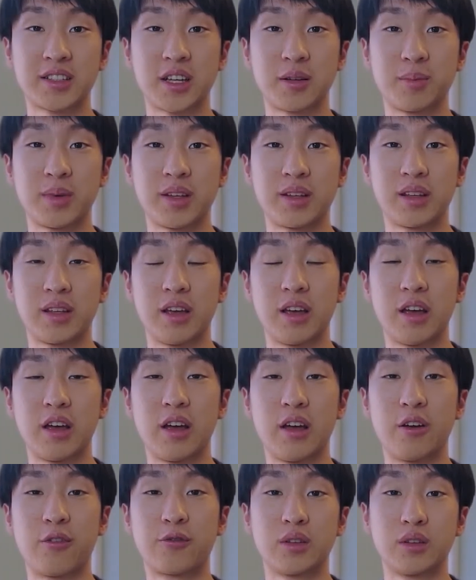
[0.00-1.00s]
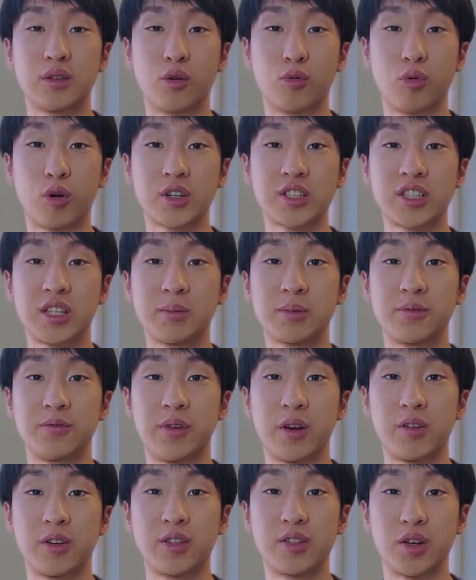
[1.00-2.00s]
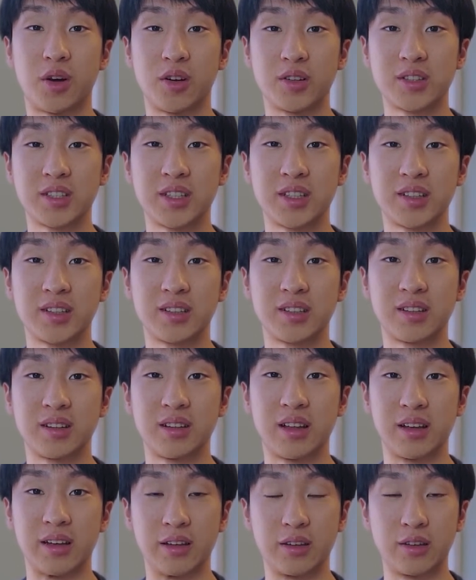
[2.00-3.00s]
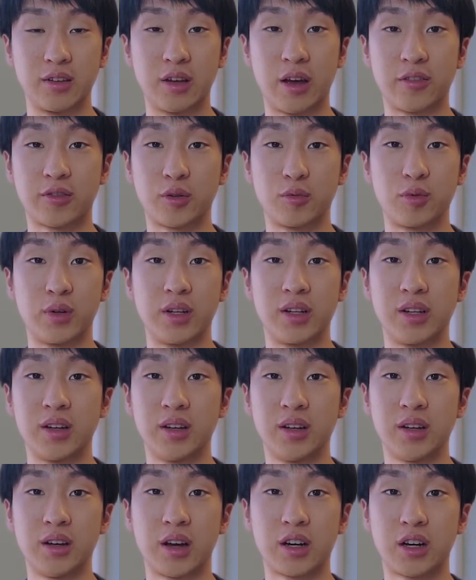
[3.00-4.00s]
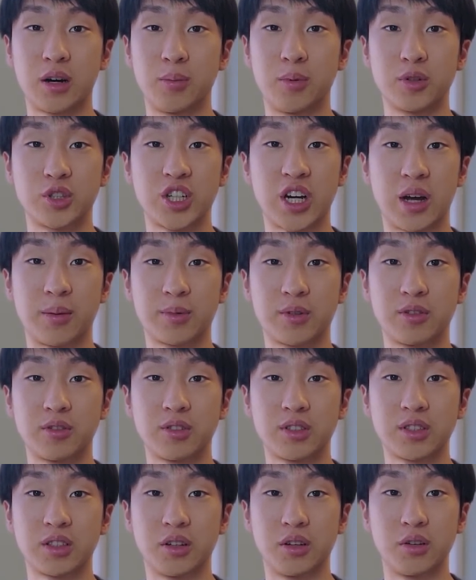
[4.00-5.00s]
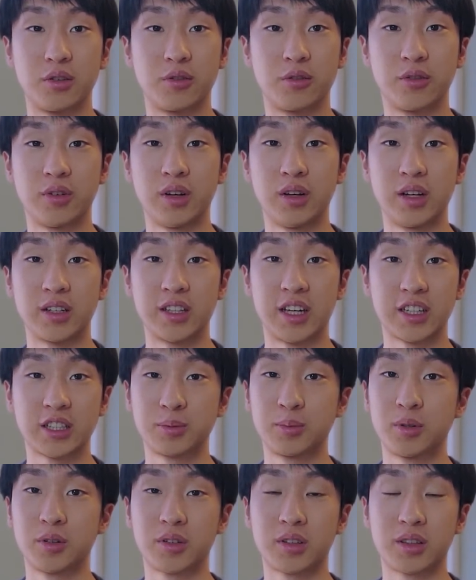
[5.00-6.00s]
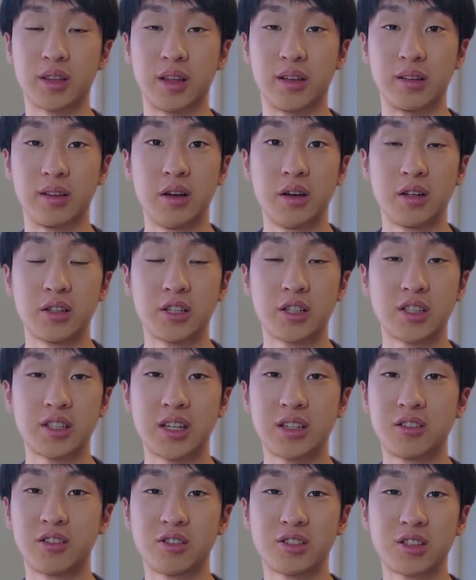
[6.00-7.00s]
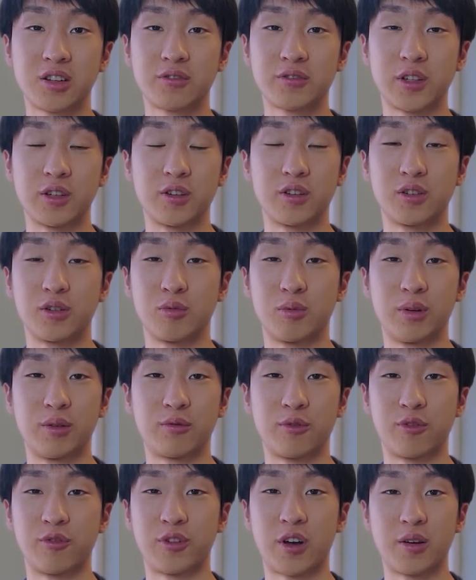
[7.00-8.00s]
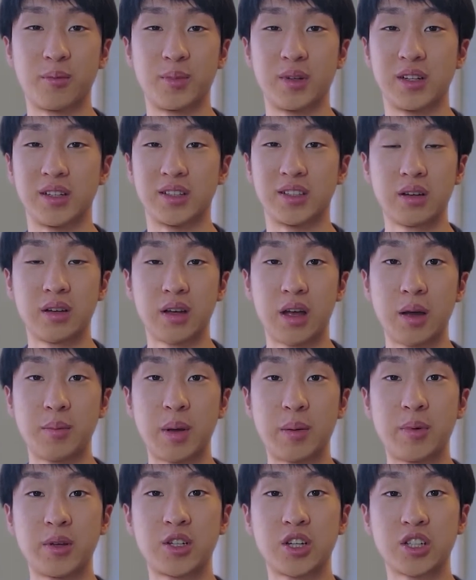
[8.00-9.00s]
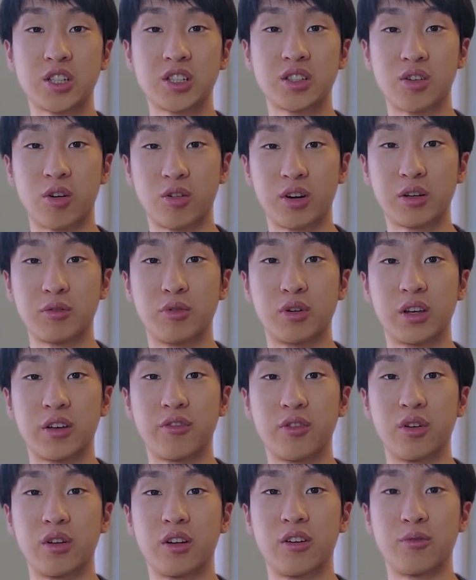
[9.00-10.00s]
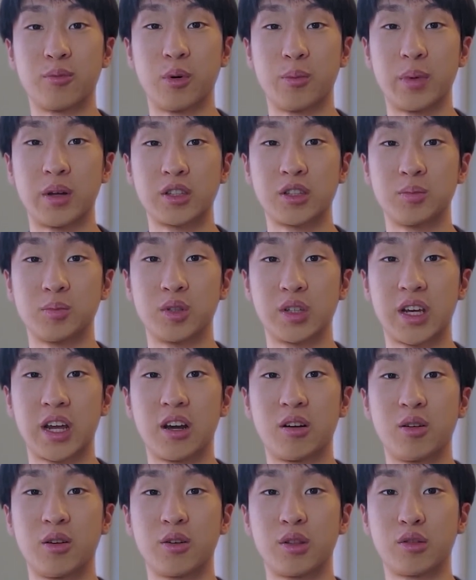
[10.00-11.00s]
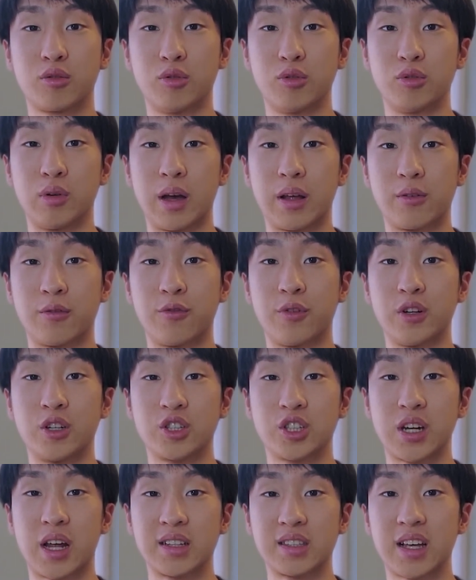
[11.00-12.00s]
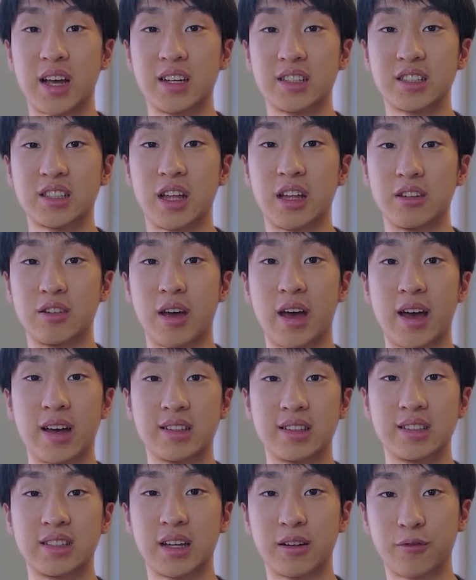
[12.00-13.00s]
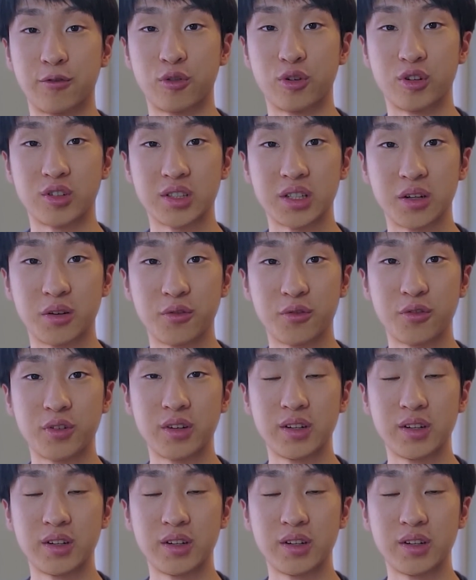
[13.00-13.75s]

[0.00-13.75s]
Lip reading: I mean, if your work seems very daunting, like you have to read a couple chapters of a textbook, then just say to yourself that you're going to read for 5 minutes. And maybe just starting will give you enough momentum to carry through and finish that task that you had set for yourself.